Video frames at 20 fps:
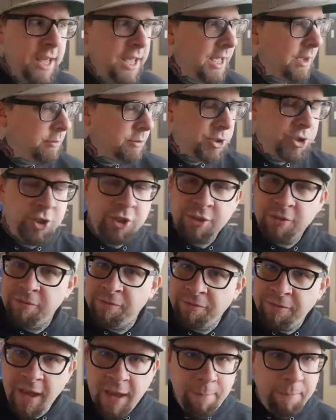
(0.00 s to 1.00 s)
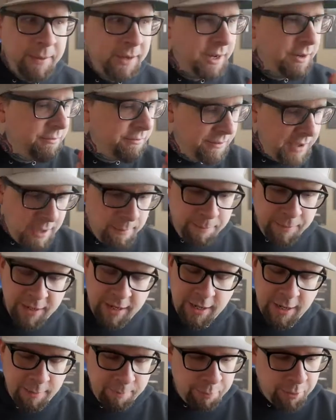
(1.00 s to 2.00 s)
It was just vaping,
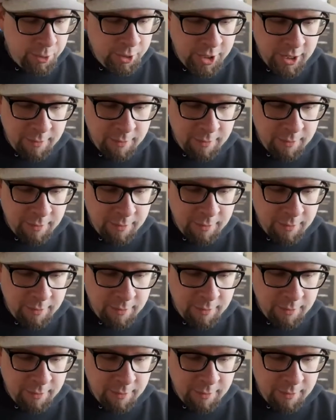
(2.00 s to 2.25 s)
and I'd put it